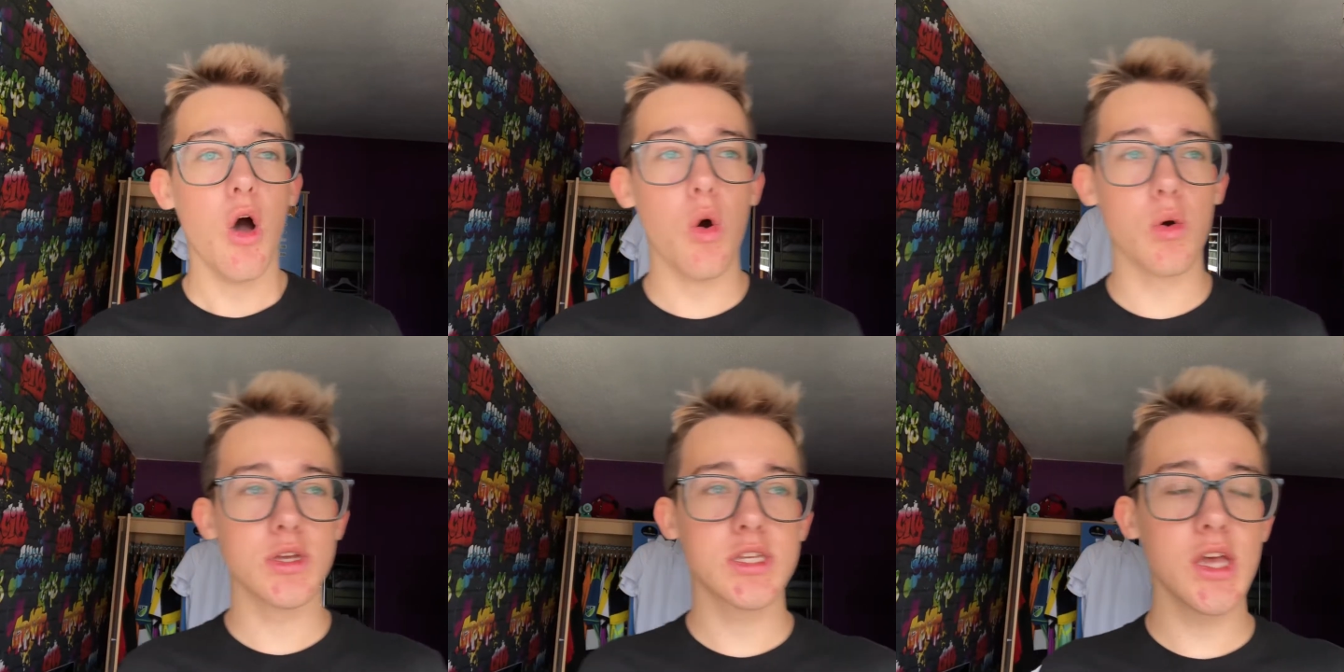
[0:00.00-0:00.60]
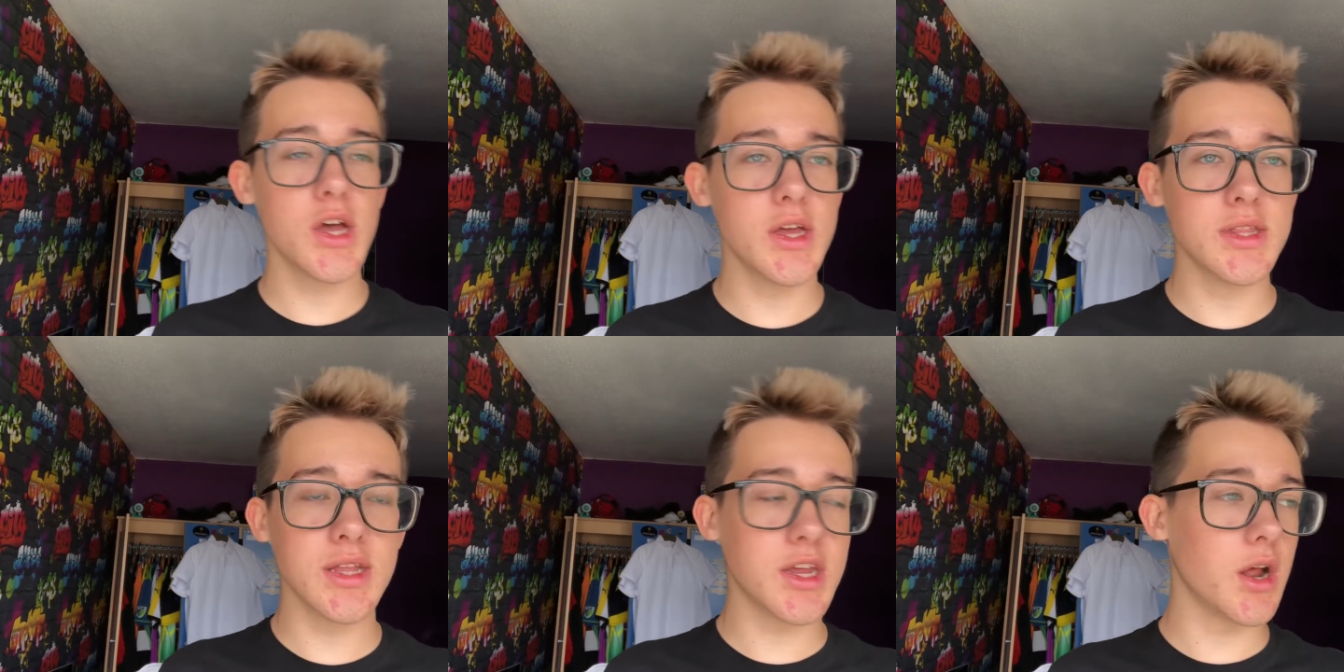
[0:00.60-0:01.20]
or a
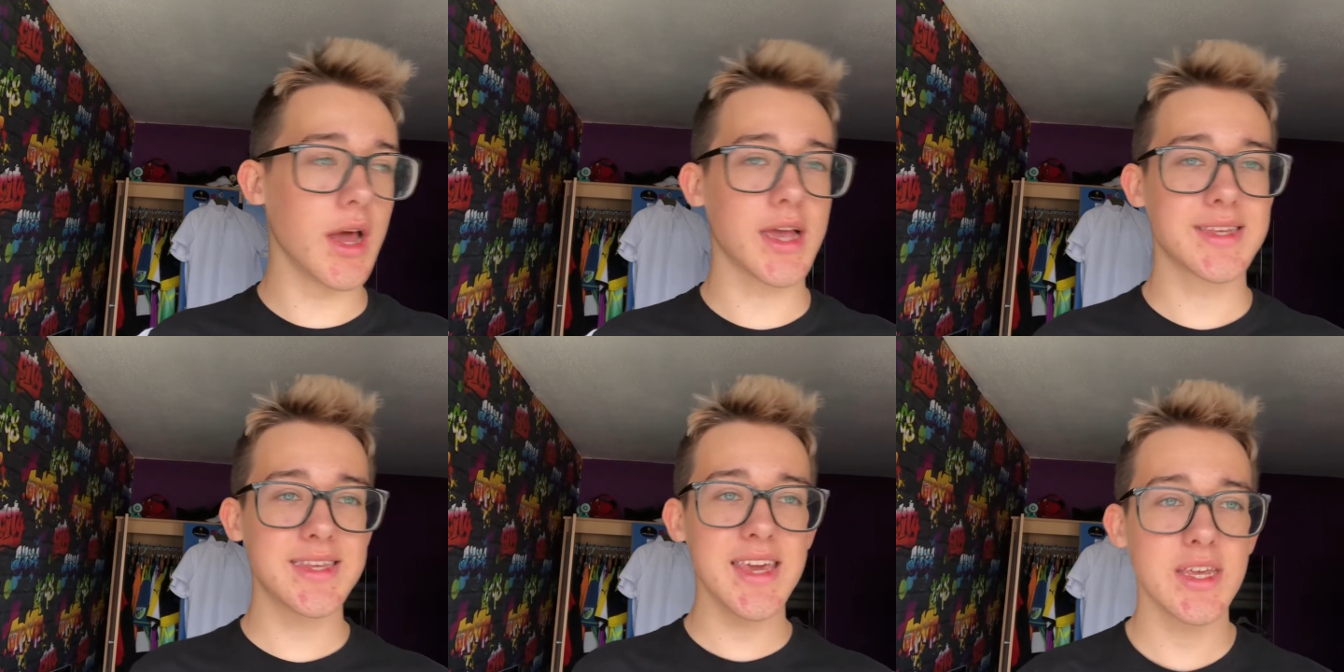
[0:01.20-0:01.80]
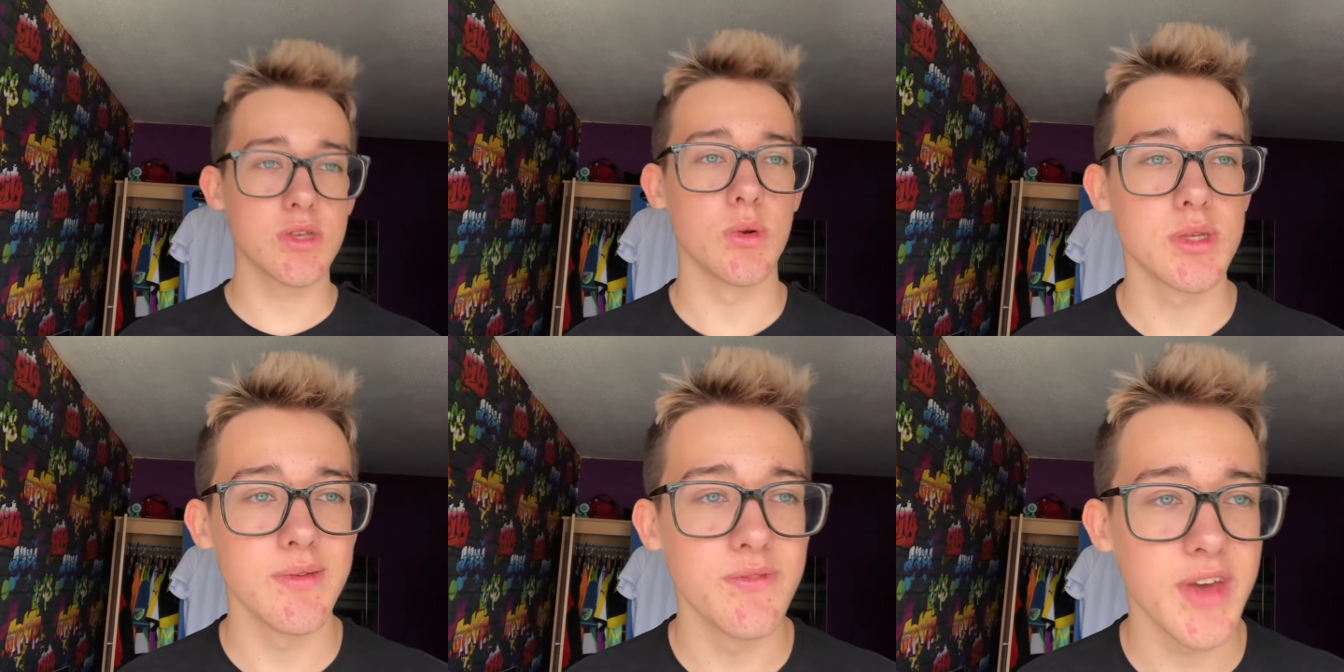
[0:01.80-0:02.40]
certain, you know, like a season or
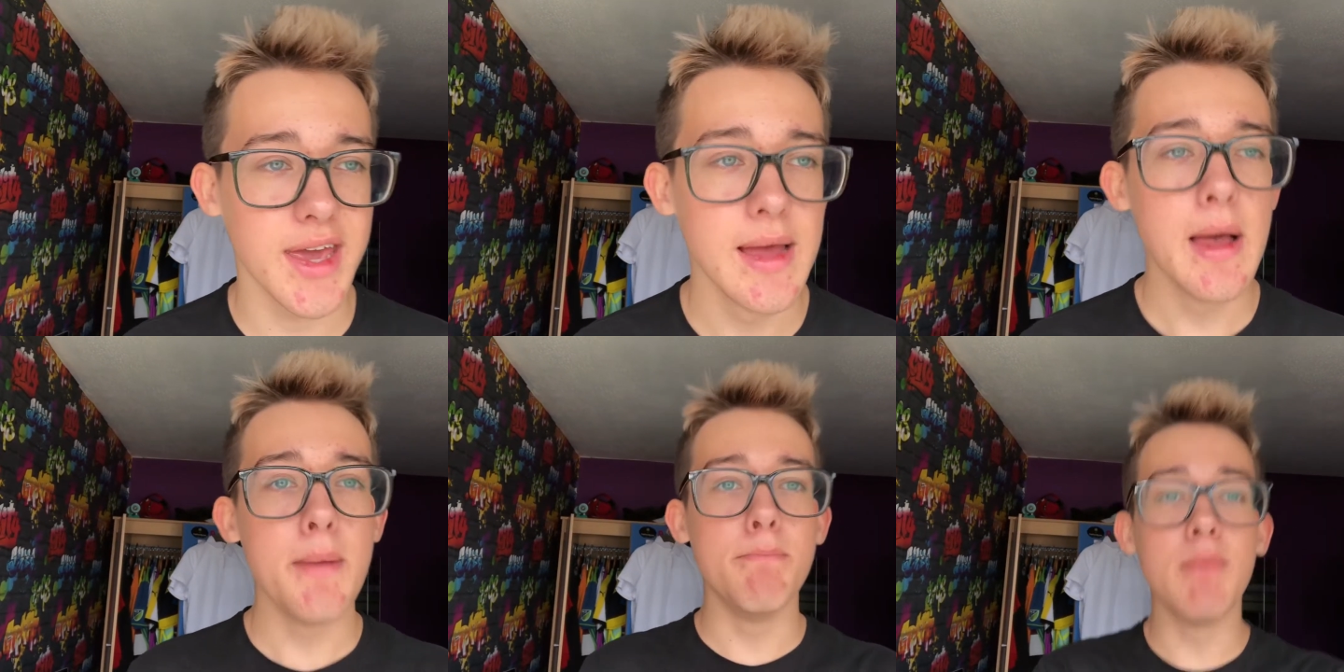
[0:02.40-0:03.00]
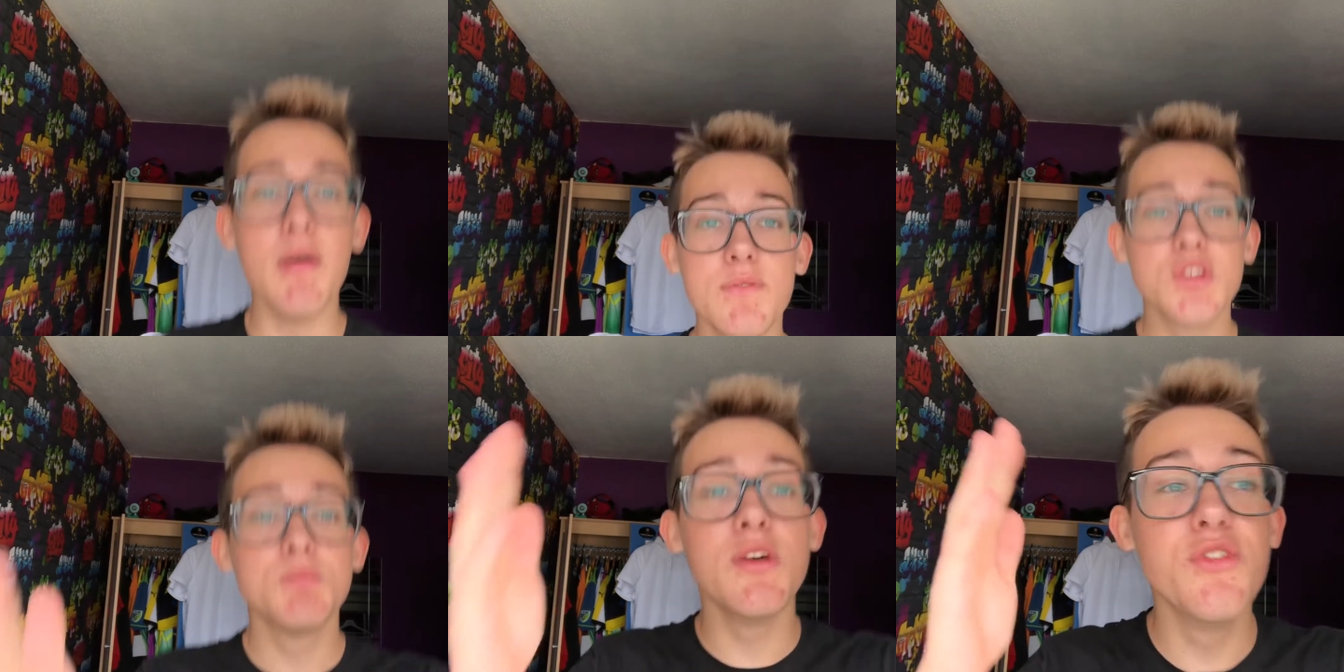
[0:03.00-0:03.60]
something,
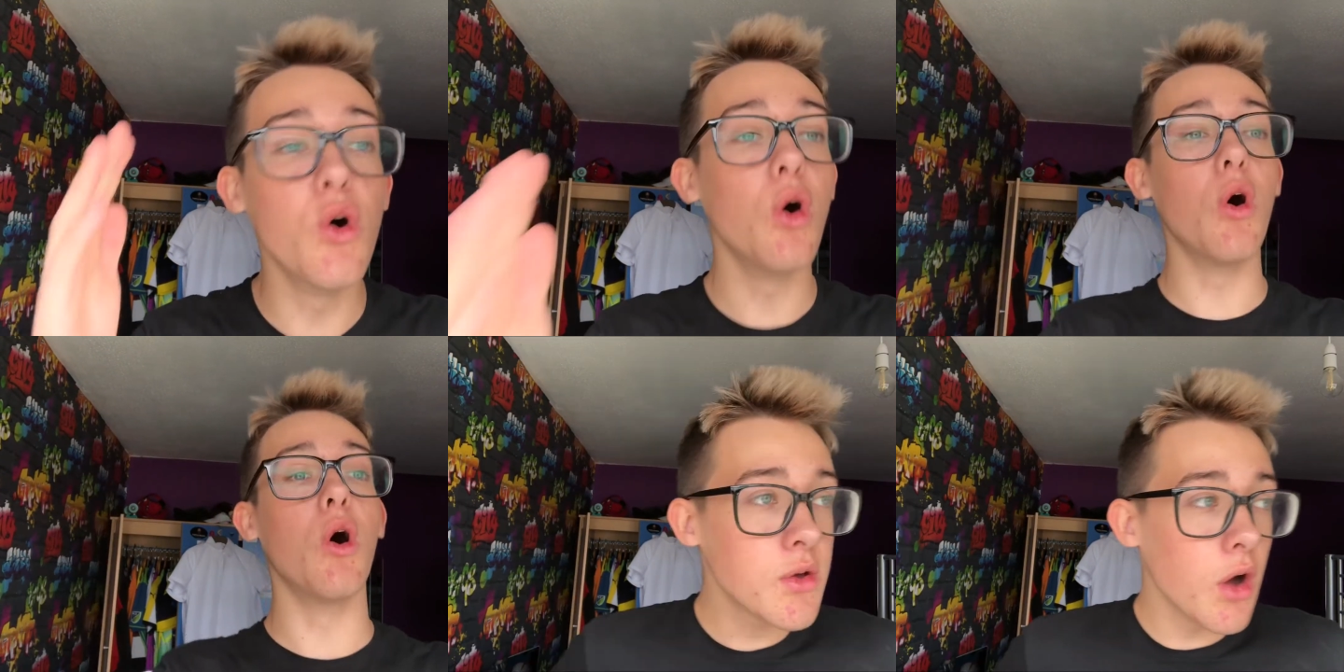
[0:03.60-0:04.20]
months before.